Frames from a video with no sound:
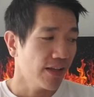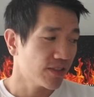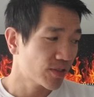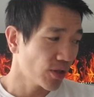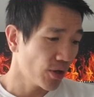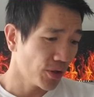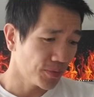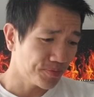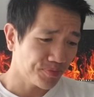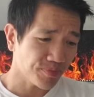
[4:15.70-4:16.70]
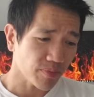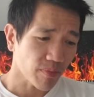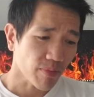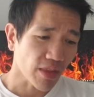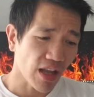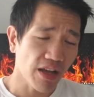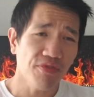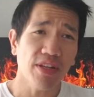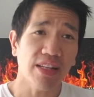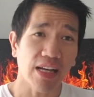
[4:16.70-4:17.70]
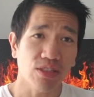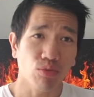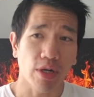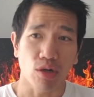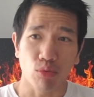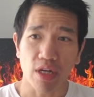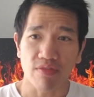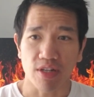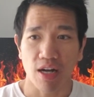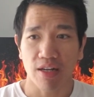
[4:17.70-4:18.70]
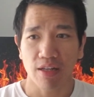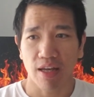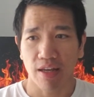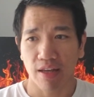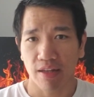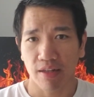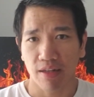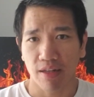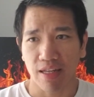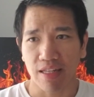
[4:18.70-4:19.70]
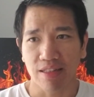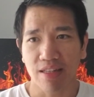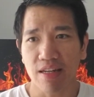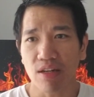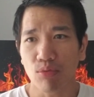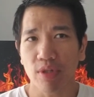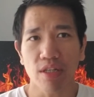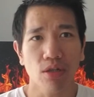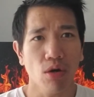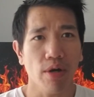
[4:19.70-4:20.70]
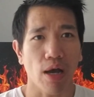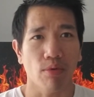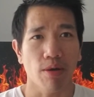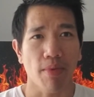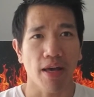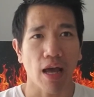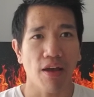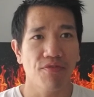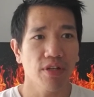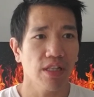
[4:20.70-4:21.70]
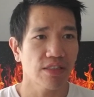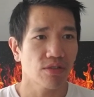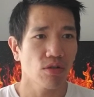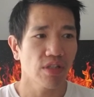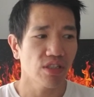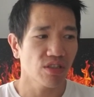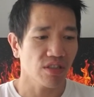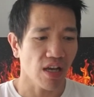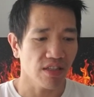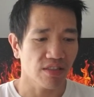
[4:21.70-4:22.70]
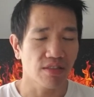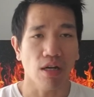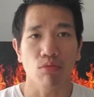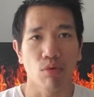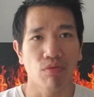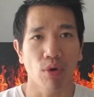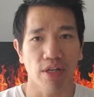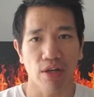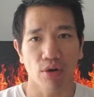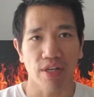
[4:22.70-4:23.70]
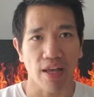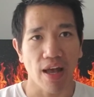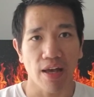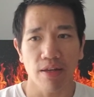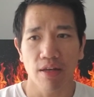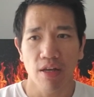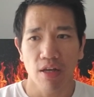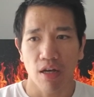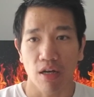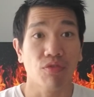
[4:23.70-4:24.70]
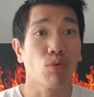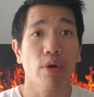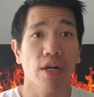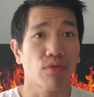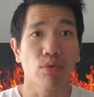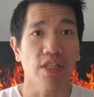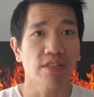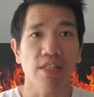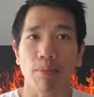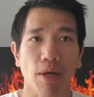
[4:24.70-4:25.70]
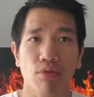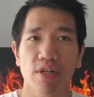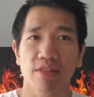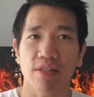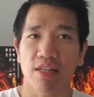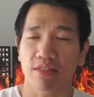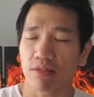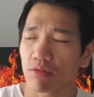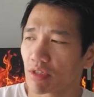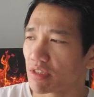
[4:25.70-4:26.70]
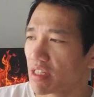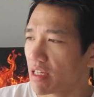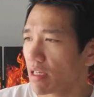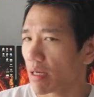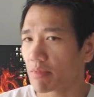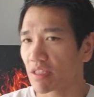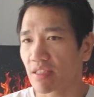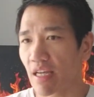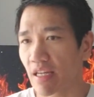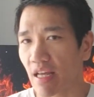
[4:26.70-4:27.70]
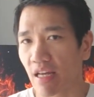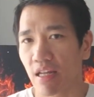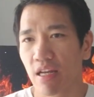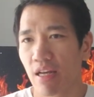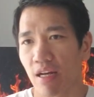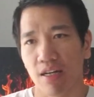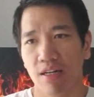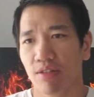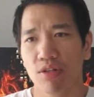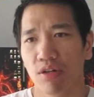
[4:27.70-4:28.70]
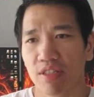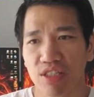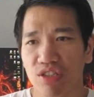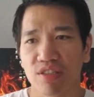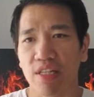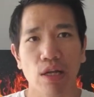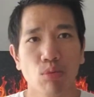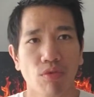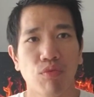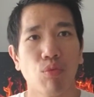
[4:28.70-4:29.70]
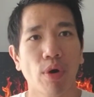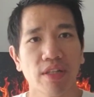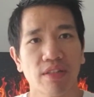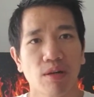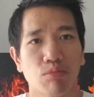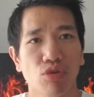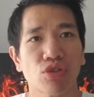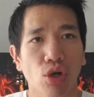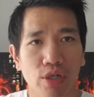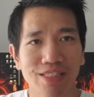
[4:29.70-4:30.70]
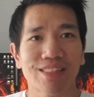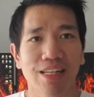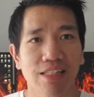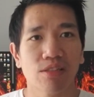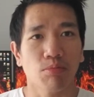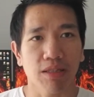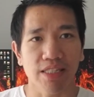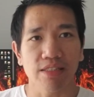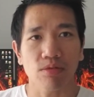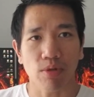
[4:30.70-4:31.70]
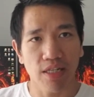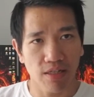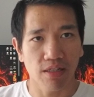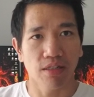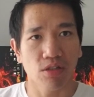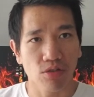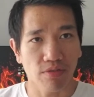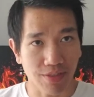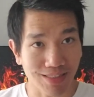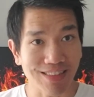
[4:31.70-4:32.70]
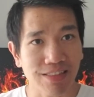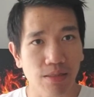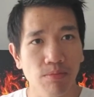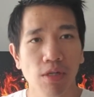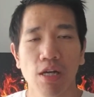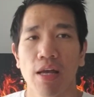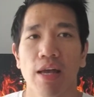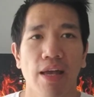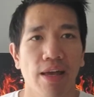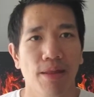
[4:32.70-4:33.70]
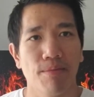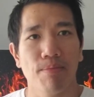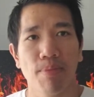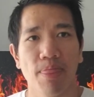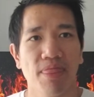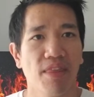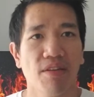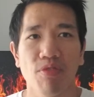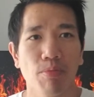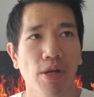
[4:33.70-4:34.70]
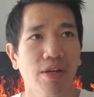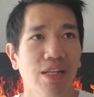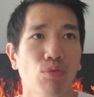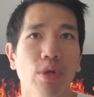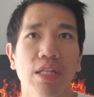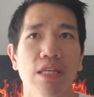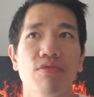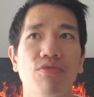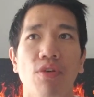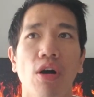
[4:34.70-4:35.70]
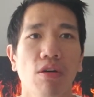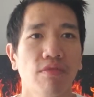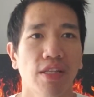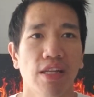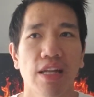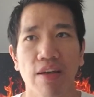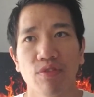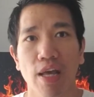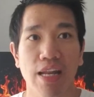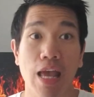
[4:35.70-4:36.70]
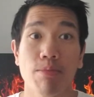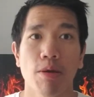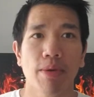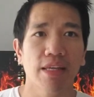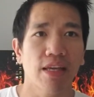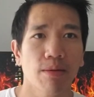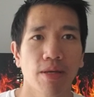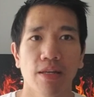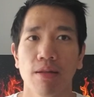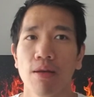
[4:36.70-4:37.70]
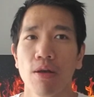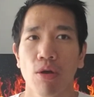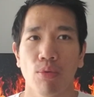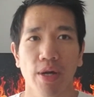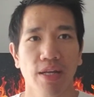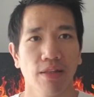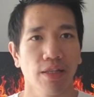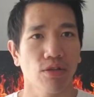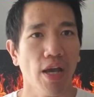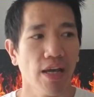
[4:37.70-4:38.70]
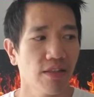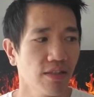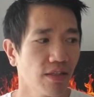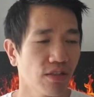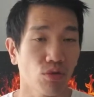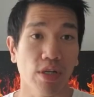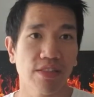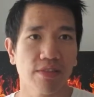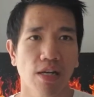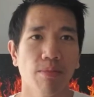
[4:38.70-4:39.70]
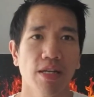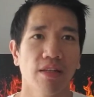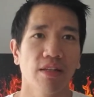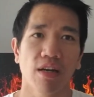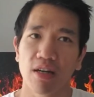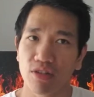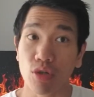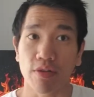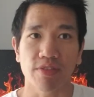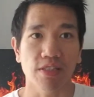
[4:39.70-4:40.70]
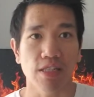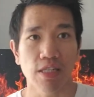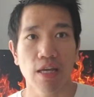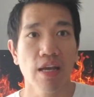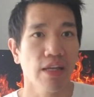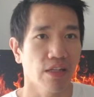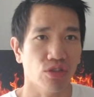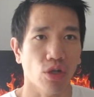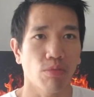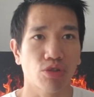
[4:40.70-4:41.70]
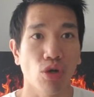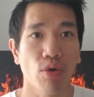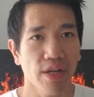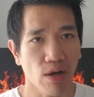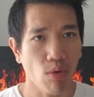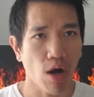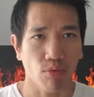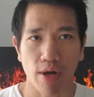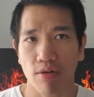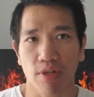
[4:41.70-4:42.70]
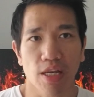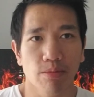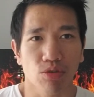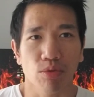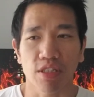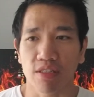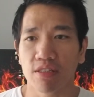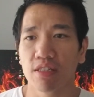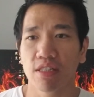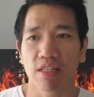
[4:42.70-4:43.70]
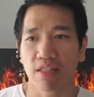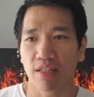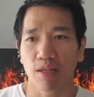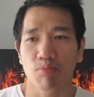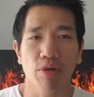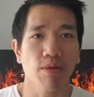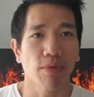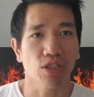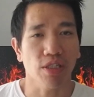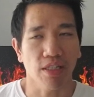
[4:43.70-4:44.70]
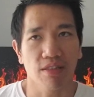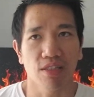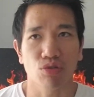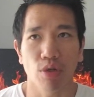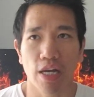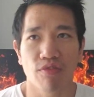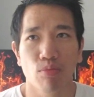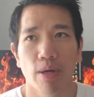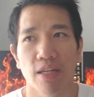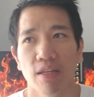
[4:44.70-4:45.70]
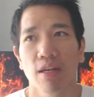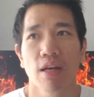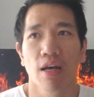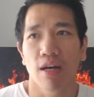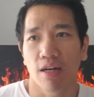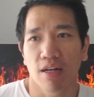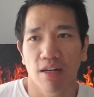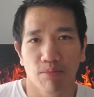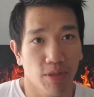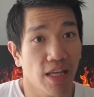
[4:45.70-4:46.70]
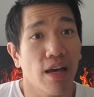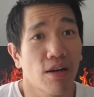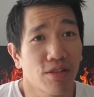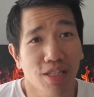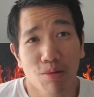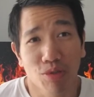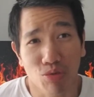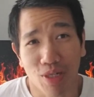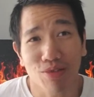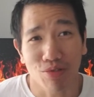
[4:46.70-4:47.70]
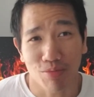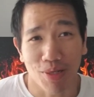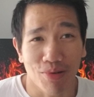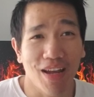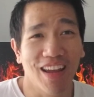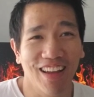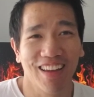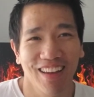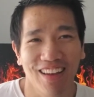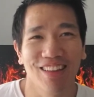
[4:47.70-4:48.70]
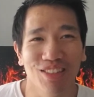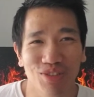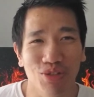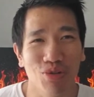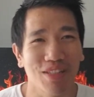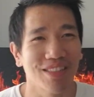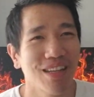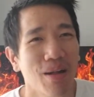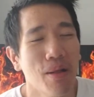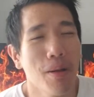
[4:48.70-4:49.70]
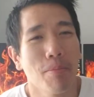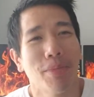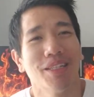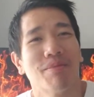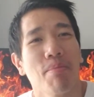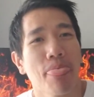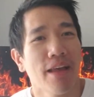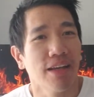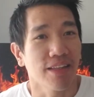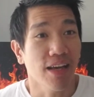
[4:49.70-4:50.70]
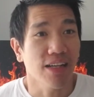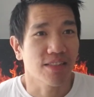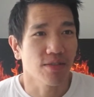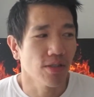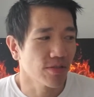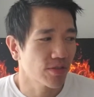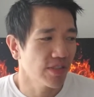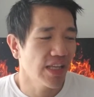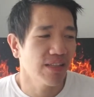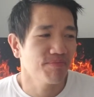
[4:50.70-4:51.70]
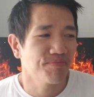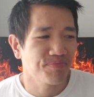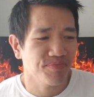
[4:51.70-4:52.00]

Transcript: So I think that's where it would have gone, and it didn't really go that way, man. I feel as though they just kind of stuck with what they already had uh, for whatever reason. I'm not criticizing, once again, I'm just saying that Uh, you know, they just stayed with what uh, Bruce already set into place, right, in terms of the system. And then from there, it didn't really evolve. And then after that, M M A came in, right? Like, you had the uh, the Gracies come in, uh, U F C. They started showing that, wow, ground game is really good. And they, they pretty much, like, destroyed everybody. Uh, but they had a hard time with the wrestlers, by the way, and the judokas. But, yeah, so, so then,